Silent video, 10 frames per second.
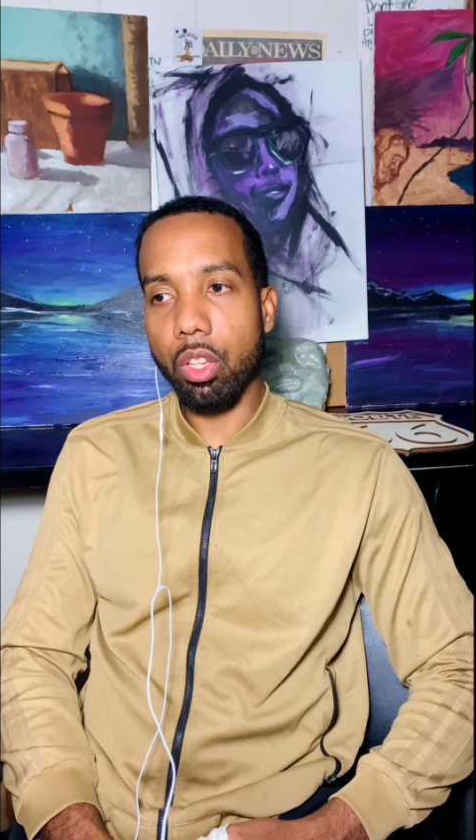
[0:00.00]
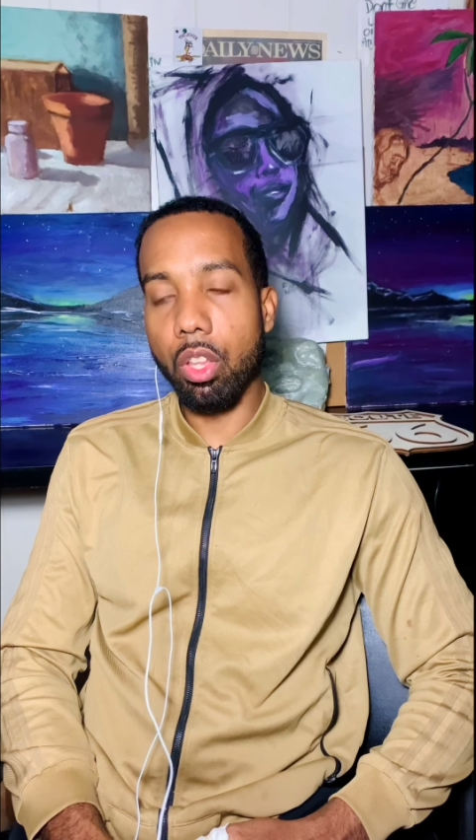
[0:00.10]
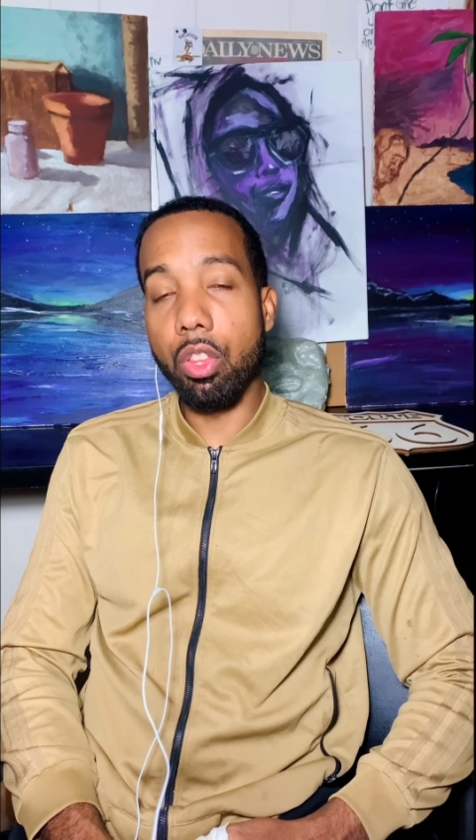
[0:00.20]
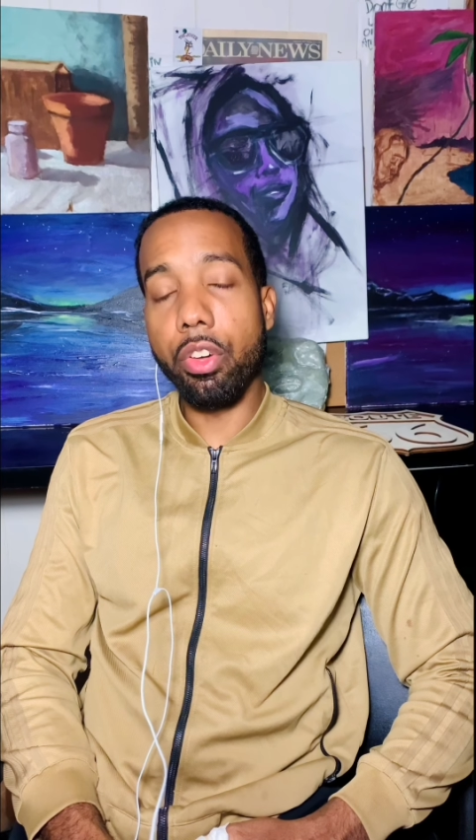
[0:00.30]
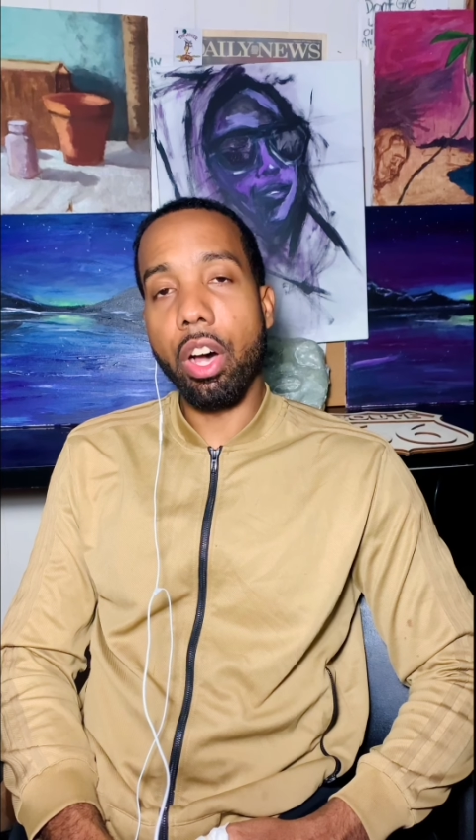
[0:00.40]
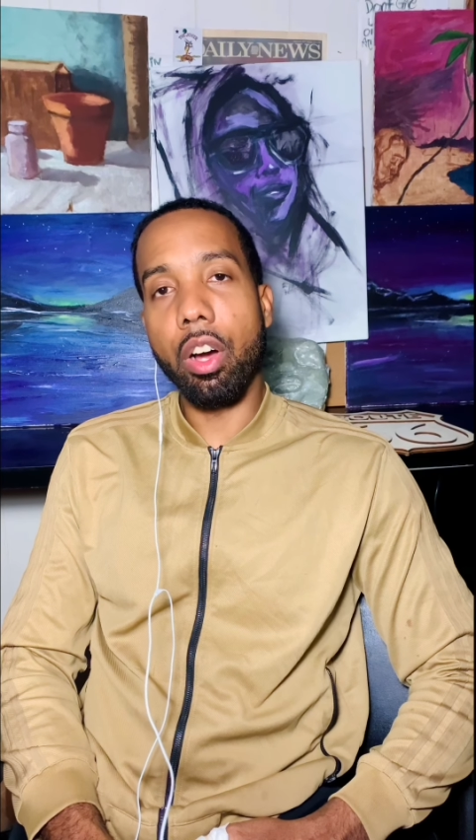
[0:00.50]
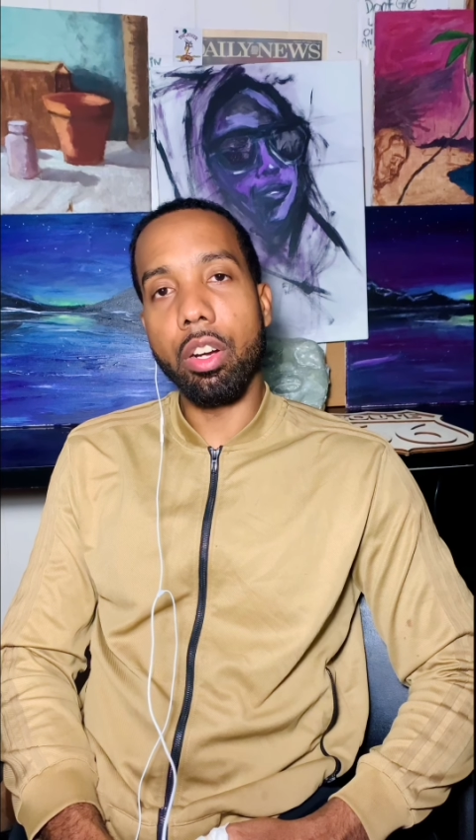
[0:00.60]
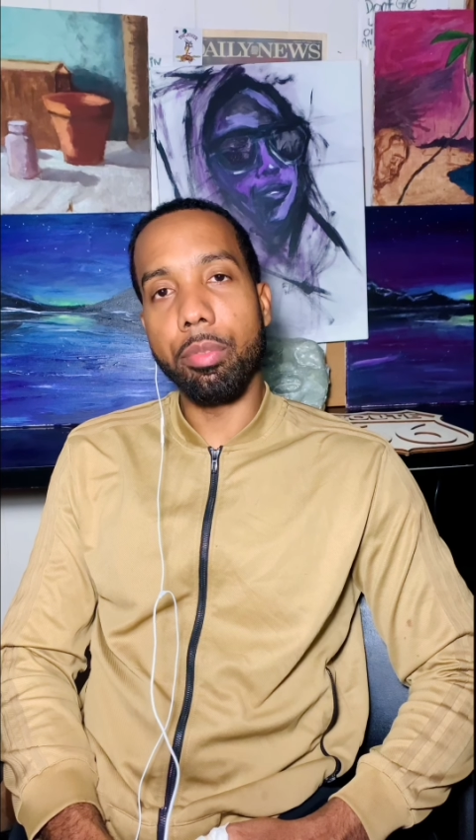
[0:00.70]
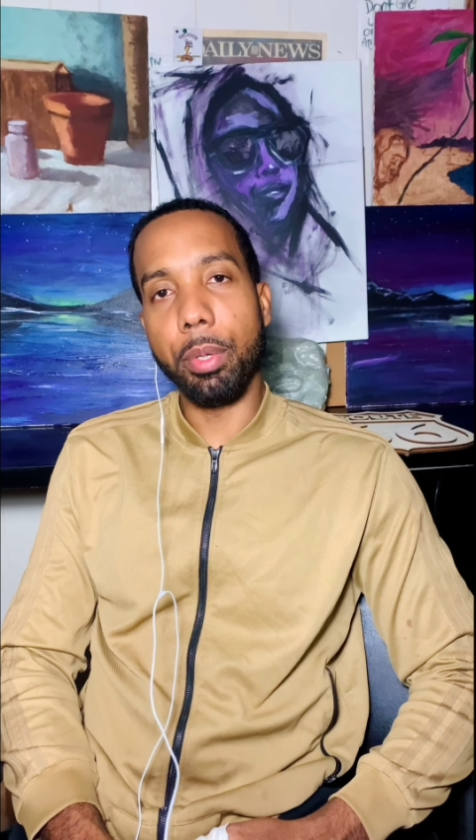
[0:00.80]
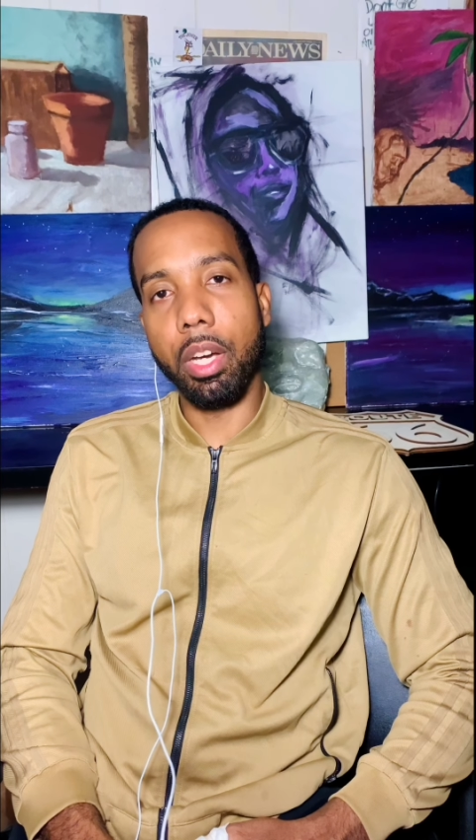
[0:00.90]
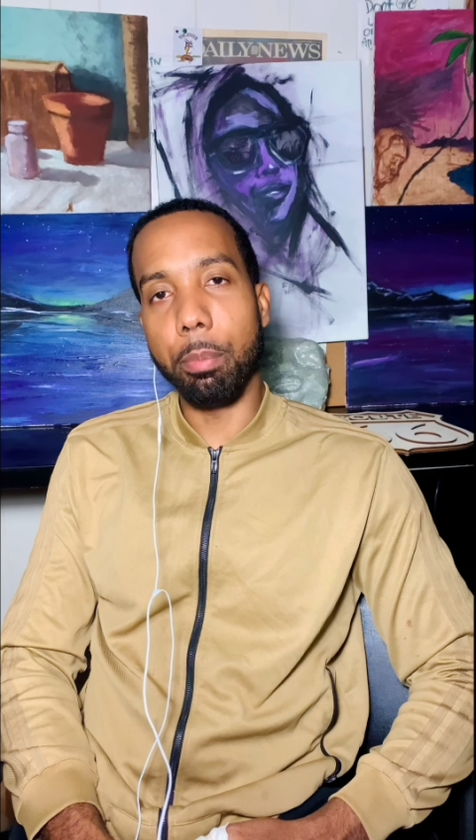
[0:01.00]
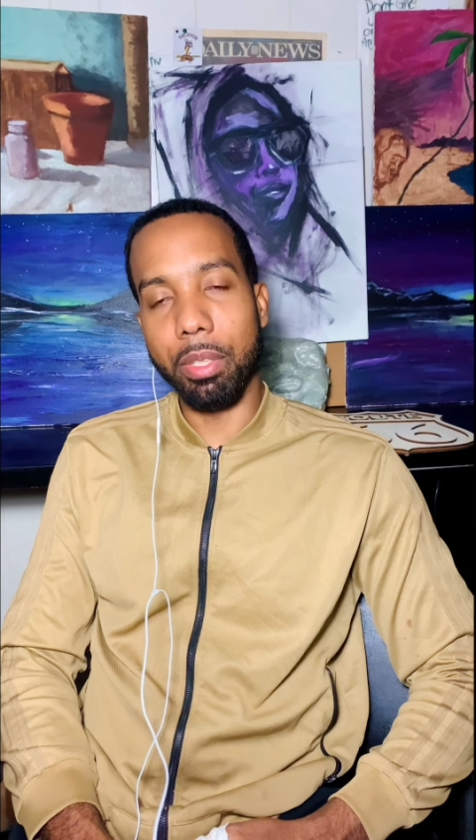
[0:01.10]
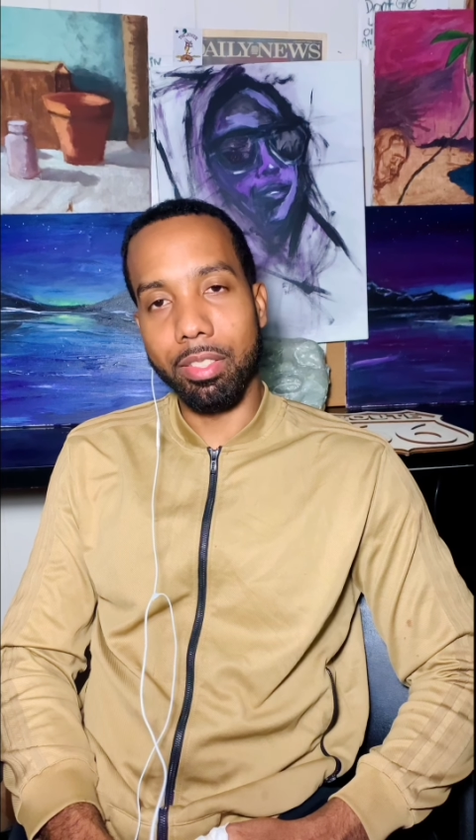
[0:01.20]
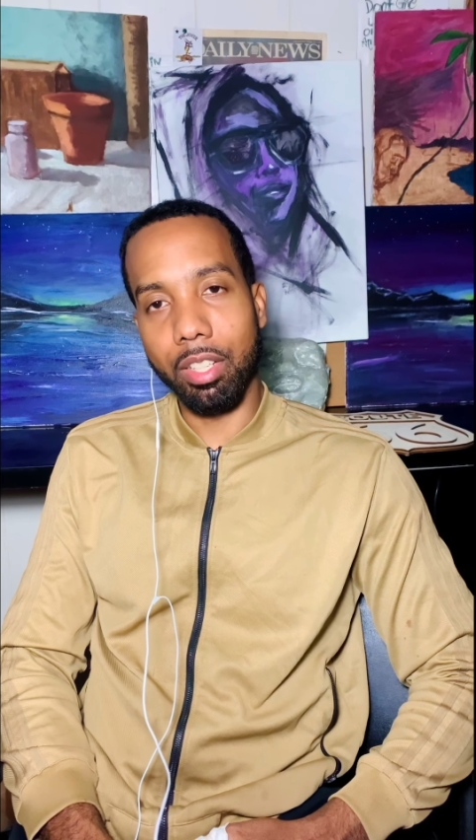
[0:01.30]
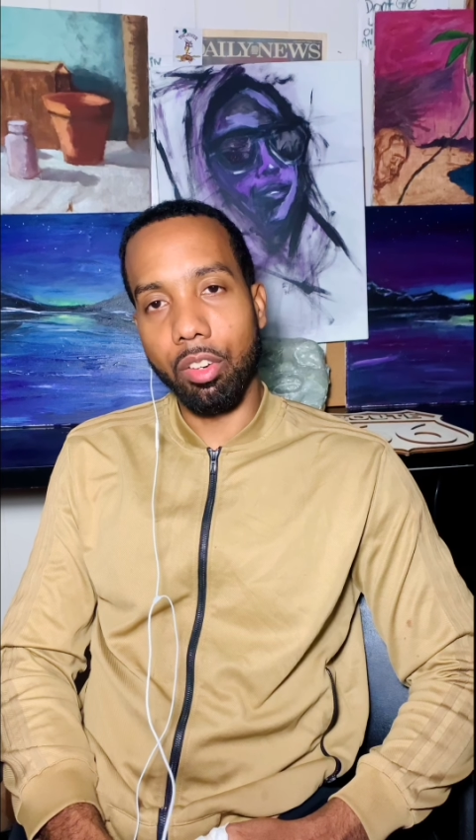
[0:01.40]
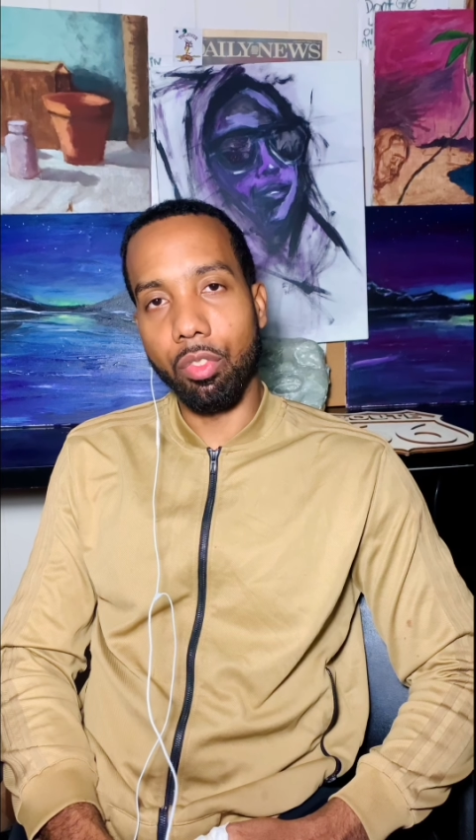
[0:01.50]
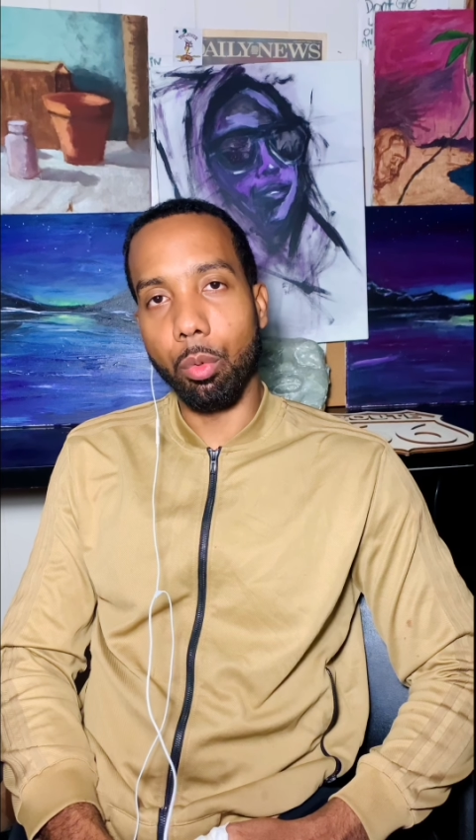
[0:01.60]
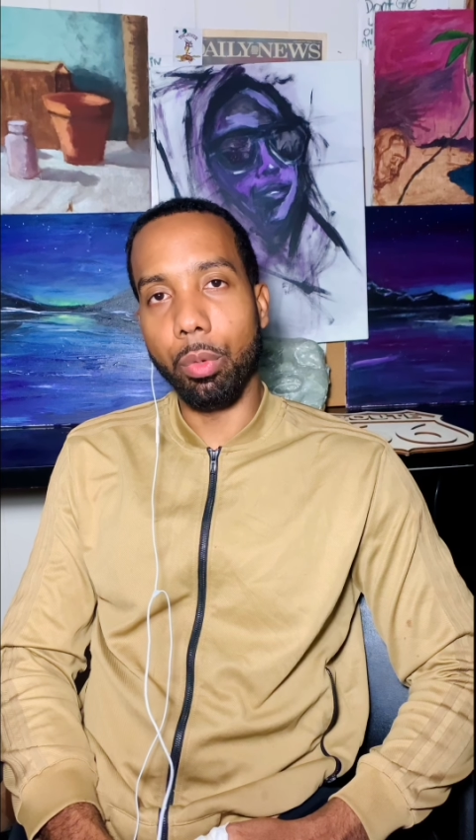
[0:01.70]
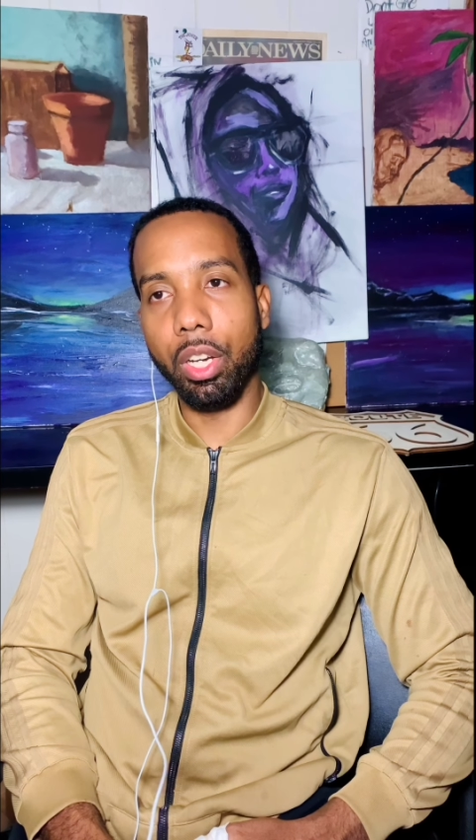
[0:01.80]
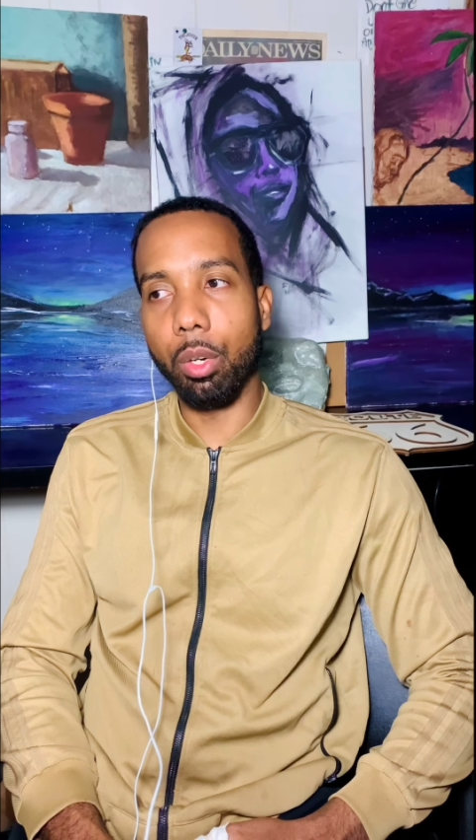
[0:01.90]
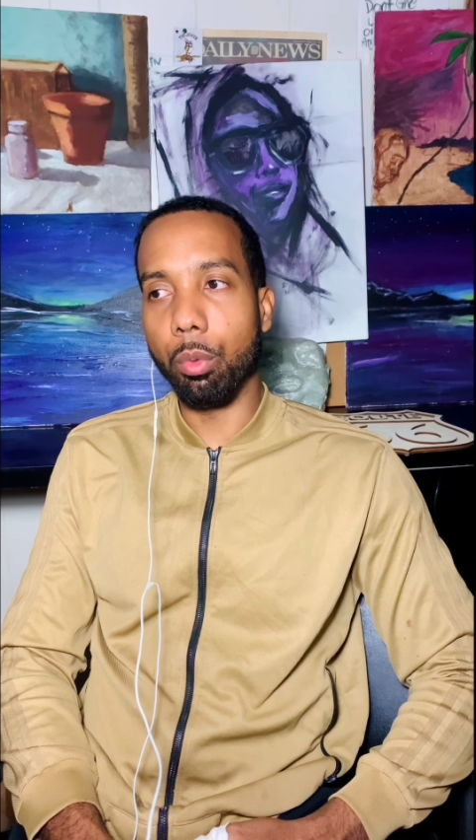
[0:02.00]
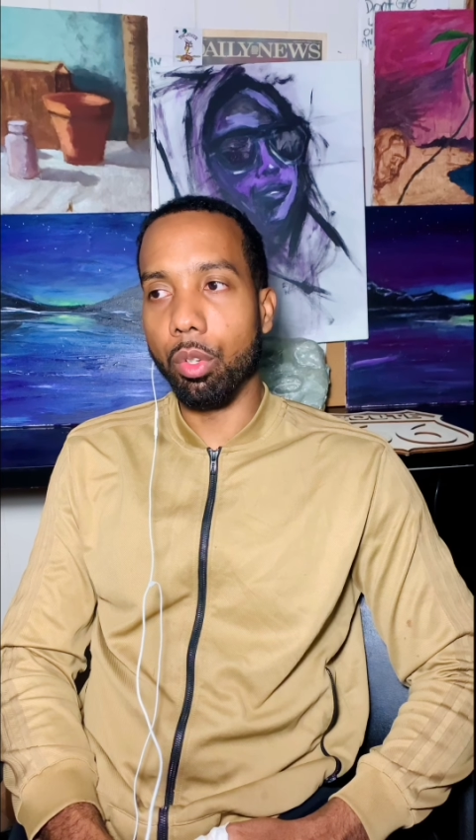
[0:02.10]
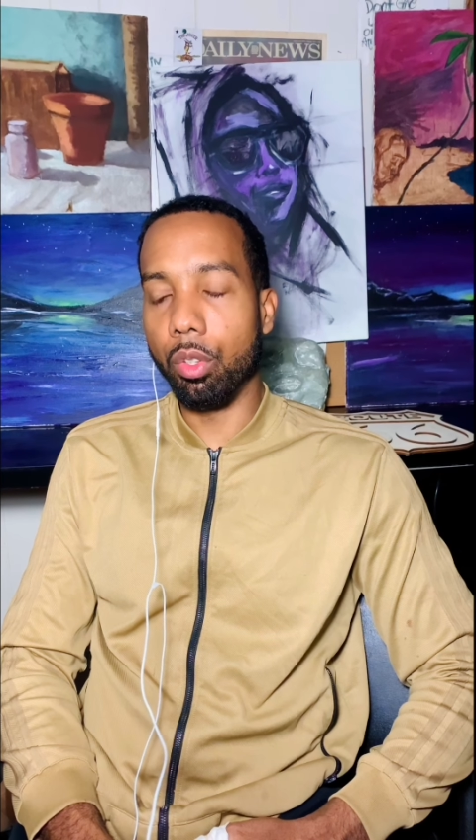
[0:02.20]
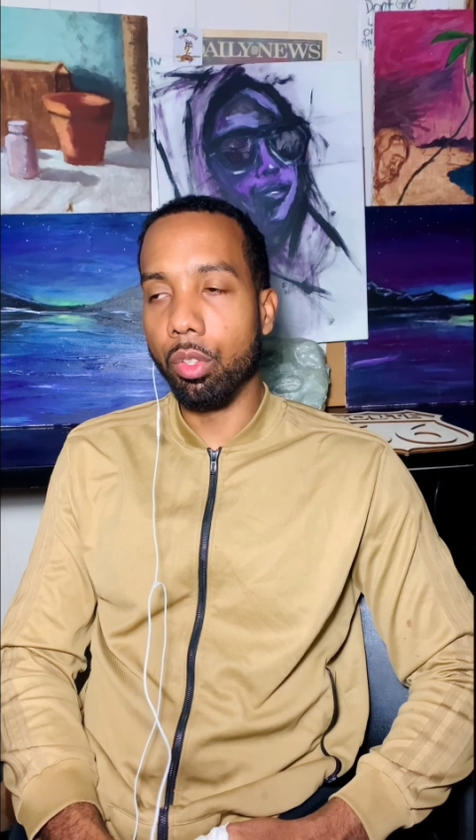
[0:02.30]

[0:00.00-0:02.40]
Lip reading: the art of becoming self-aware will